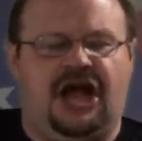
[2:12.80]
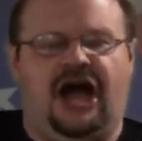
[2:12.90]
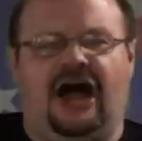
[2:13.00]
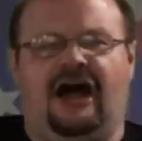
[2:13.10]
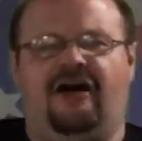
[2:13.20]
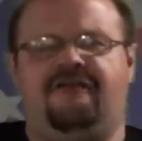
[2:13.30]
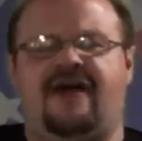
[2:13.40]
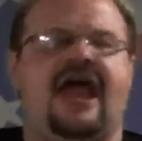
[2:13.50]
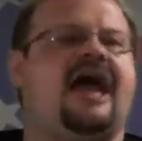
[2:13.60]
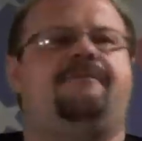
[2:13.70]

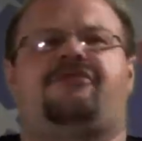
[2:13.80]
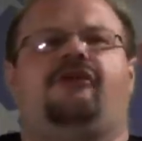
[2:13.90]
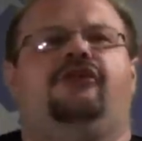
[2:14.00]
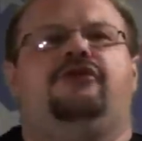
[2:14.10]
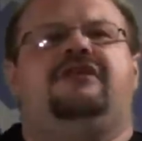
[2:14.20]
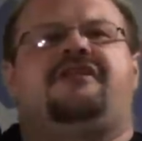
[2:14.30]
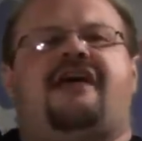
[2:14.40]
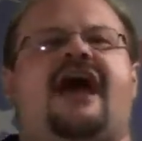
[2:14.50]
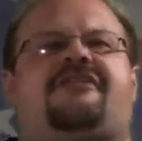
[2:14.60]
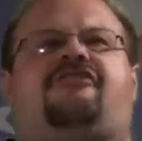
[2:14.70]
of absolute
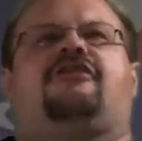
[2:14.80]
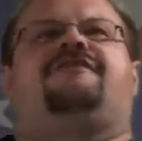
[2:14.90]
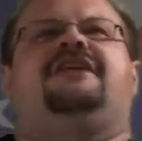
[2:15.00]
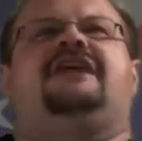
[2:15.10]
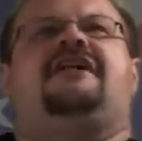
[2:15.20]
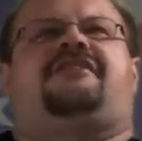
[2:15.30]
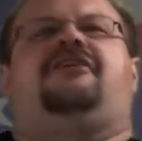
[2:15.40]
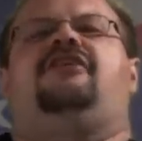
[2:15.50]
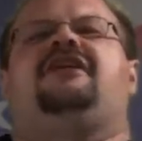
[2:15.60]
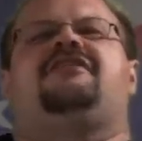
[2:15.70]
disaster if the debt
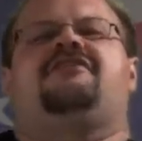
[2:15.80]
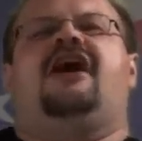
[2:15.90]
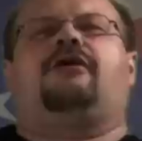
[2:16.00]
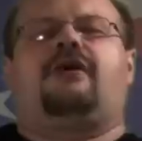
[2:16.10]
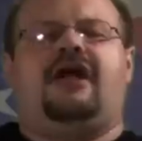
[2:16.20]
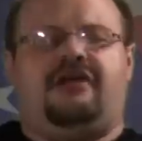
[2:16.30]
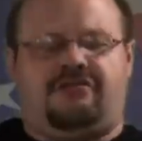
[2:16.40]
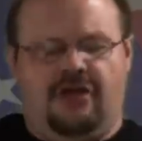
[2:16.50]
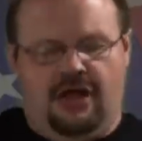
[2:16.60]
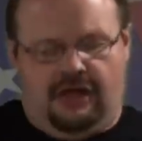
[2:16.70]
ceiling is not
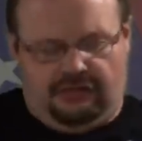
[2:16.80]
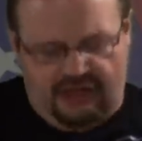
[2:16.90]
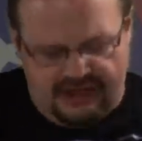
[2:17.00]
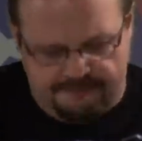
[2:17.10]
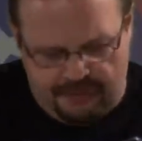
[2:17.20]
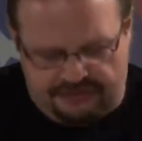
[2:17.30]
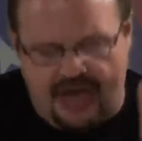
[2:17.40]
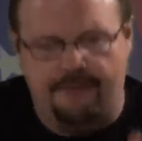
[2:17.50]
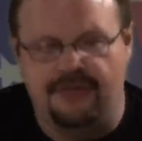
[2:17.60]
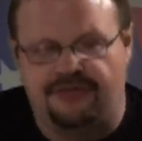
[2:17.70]
raised, let's put
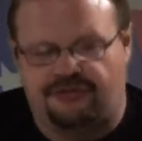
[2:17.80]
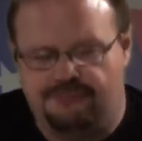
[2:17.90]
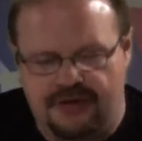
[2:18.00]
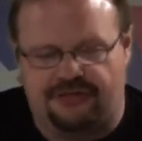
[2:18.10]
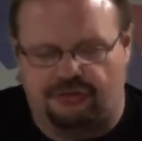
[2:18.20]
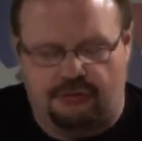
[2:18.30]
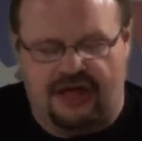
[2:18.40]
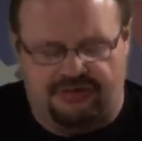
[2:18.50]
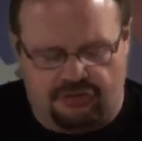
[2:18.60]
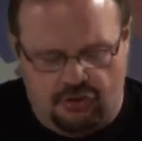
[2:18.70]
that myth to
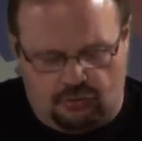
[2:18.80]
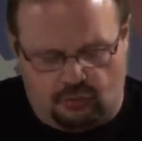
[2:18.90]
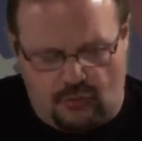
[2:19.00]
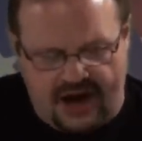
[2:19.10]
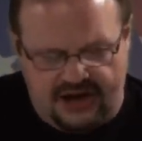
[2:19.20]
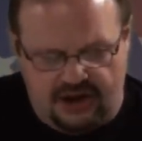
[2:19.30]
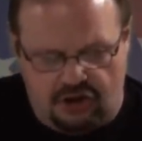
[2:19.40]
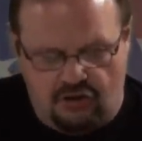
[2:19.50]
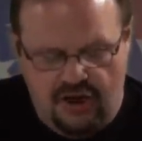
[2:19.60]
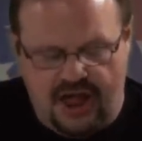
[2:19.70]
rest right
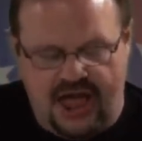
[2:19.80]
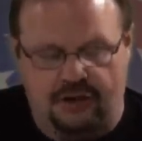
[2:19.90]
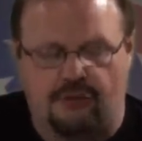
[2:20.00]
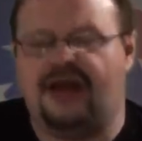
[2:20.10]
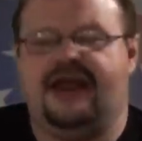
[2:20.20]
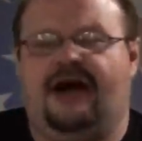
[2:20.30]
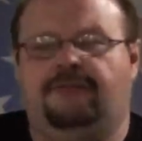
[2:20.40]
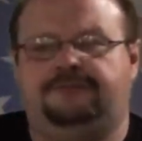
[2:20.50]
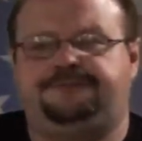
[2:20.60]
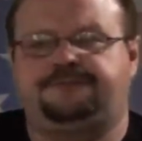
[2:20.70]
here and right now.
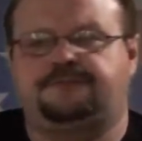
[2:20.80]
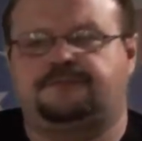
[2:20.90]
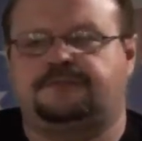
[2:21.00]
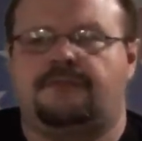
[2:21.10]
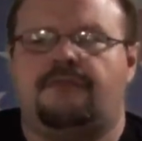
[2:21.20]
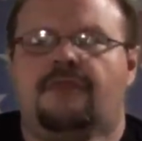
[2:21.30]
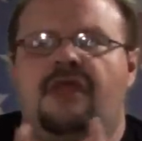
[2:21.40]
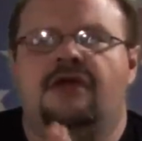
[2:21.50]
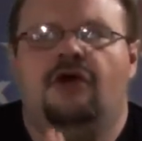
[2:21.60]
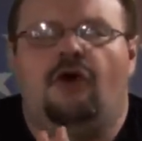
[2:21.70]

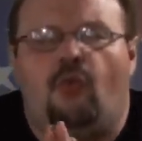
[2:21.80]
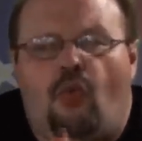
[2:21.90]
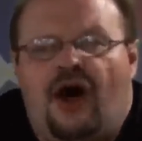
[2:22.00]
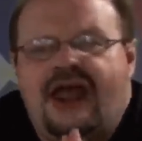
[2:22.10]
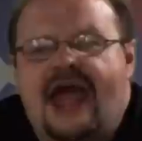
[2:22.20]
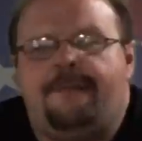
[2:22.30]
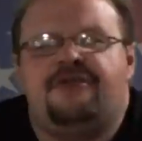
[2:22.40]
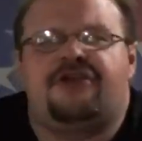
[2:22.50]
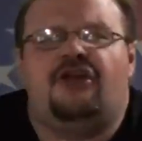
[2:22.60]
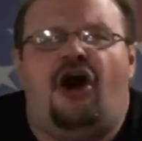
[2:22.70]
What
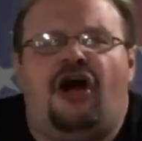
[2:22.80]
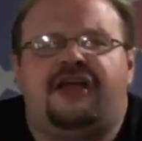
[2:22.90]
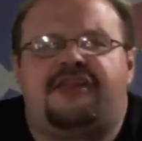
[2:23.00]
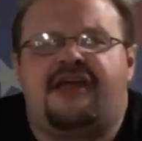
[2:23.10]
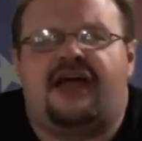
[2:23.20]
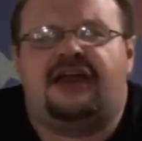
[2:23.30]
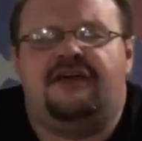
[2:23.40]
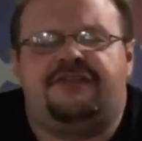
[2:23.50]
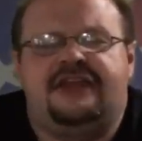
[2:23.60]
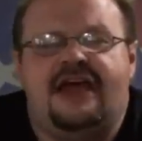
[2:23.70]
happens on August 2nd
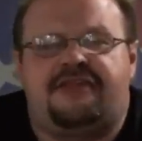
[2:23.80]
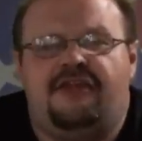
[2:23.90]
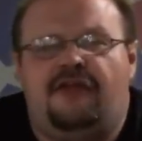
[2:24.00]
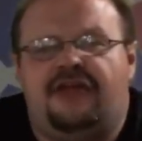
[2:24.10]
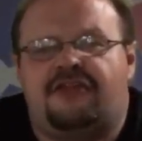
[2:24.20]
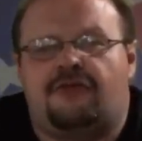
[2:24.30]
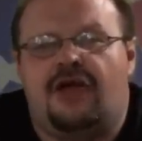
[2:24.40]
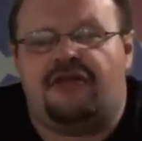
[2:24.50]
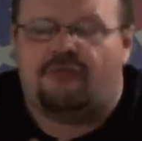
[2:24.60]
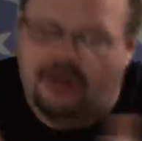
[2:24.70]
if the debt ceiling isn't
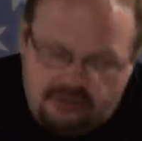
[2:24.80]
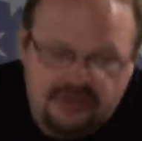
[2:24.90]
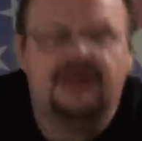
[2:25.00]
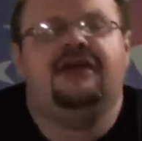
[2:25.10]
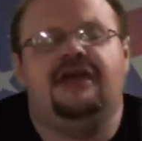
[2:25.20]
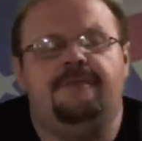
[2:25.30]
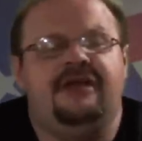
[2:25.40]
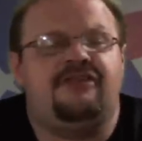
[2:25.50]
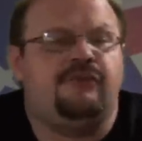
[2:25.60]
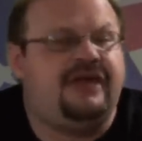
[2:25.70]
raised? Well, it
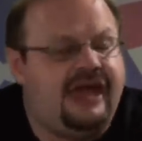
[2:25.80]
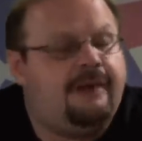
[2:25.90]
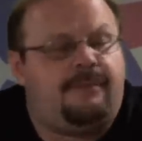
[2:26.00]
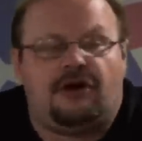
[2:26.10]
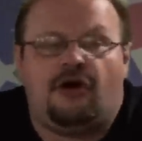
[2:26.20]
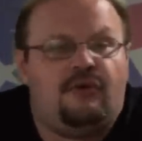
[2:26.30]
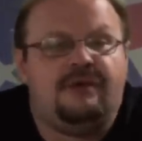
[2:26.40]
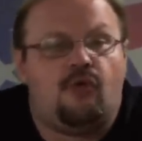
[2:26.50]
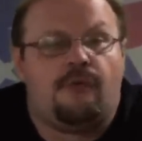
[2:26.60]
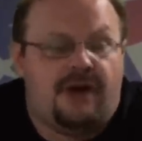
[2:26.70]
means we can't borrow
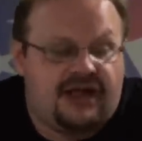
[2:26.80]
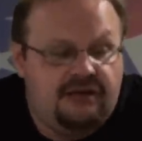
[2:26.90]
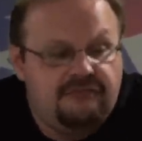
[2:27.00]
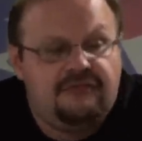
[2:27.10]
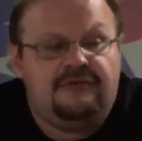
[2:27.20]
any more money,